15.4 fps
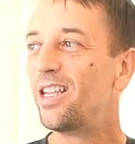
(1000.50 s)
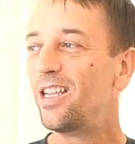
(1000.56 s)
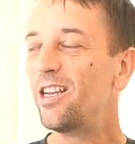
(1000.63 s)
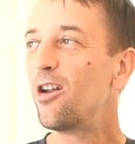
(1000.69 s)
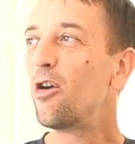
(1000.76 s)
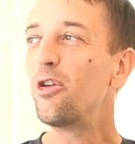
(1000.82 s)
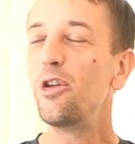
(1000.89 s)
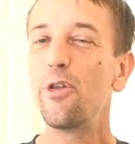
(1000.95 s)

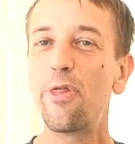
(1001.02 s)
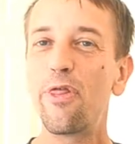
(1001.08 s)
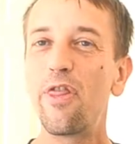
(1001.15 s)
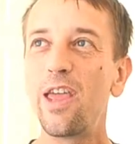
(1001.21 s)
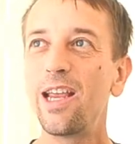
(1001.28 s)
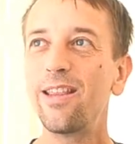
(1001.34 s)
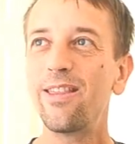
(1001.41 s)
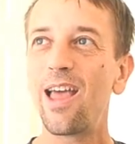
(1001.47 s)
you know, you
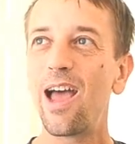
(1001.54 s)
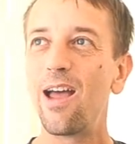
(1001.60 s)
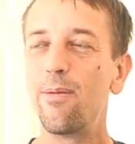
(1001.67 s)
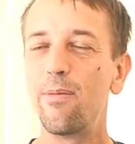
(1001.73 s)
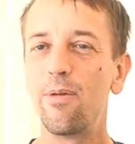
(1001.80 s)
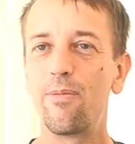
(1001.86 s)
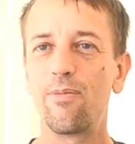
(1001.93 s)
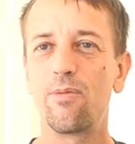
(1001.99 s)
think
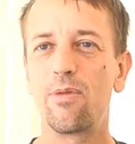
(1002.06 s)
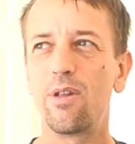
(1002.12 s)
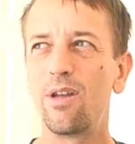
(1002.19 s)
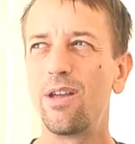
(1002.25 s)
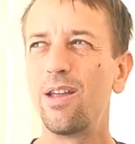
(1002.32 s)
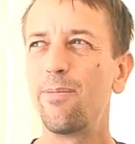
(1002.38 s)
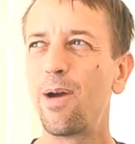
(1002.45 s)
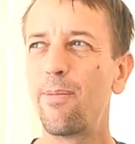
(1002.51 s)
that,
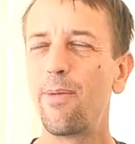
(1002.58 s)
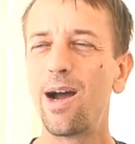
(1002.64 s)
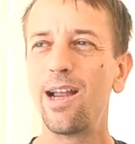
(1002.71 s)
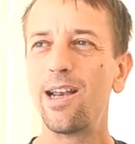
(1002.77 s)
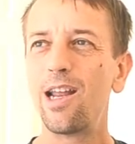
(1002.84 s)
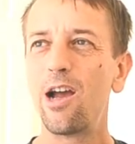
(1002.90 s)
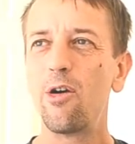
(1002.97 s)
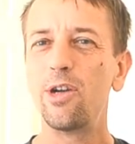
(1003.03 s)
in my
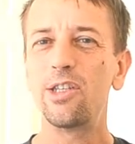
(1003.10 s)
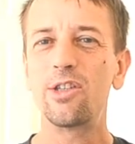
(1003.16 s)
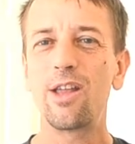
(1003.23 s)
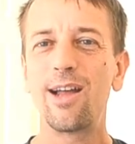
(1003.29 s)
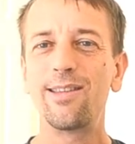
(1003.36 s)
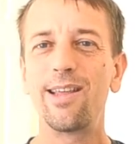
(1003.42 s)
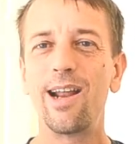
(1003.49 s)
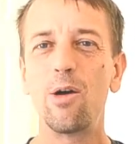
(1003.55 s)
mind I always
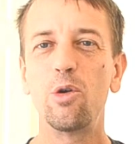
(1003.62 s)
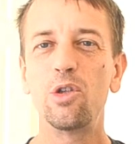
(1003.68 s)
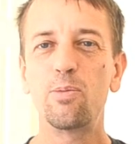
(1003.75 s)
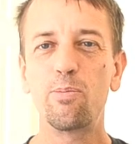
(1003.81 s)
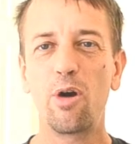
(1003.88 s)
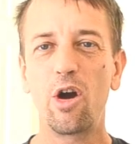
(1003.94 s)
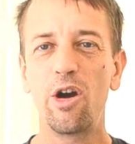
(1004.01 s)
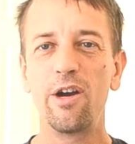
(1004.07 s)
thought that I
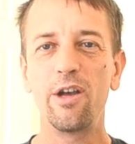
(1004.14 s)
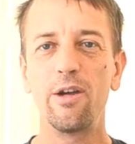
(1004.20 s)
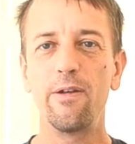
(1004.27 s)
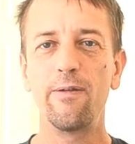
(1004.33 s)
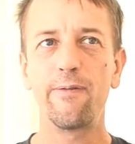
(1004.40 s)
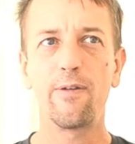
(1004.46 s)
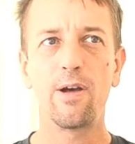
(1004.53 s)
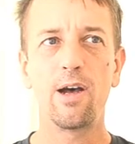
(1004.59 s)
was part
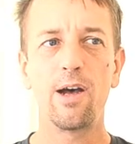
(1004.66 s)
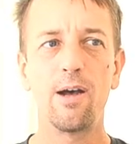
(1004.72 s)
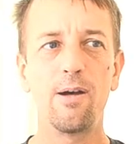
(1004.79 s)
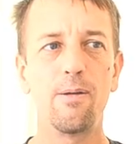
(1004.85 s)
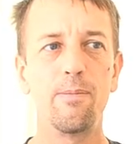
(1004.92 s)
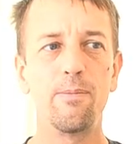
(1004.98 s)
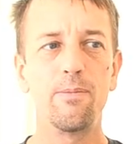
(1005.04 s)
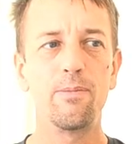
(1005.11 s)
of
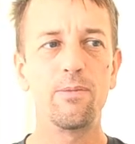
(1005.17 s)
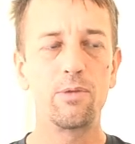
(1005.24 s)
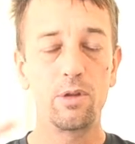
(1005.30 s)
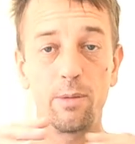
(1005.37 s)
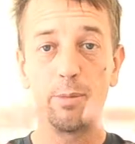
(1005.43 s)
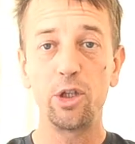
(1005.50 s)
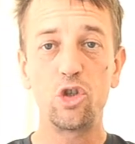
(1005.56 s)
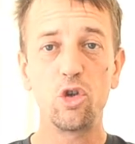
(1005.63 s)

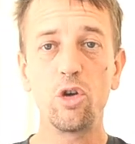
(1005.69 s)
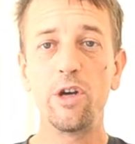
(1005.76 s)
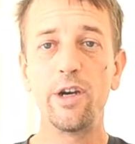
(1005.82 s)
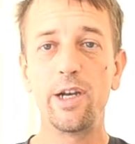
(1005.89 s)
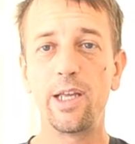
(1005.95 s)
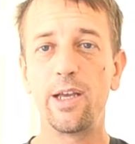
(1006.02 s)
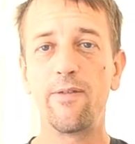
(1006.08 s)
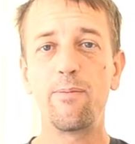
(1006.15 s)
the
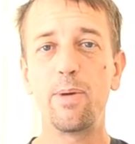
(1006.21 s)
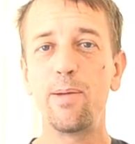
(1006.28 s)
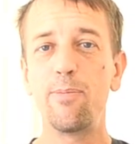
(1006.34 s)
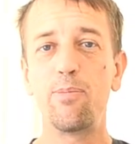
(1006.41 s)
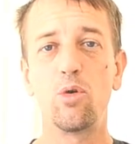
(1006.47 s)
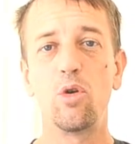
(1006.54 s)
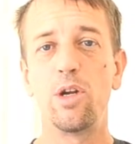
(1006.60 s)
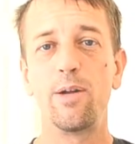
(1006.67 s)
majority of
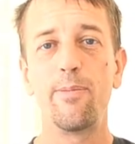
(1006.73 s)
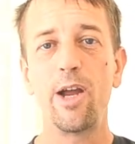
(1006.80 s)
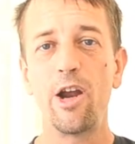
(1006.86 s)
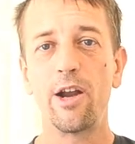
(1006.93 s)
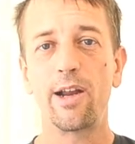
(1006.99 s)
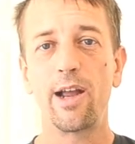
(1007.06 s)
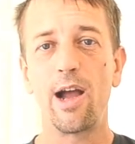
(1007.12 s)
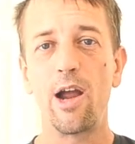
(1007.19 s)
people in
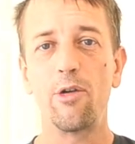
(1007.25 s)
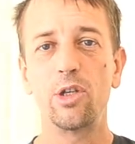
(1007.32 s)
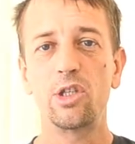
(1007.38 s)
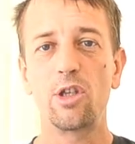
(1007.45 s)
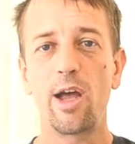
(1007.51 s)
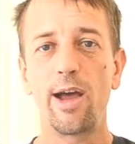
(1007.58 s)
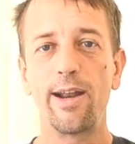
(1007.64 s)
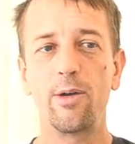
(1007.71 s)
America. I
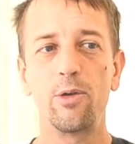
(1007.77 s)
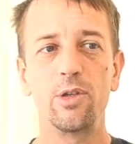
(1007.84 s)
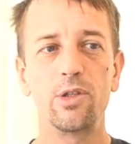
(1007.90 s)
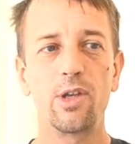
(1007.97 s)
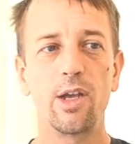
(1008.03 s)
always thought I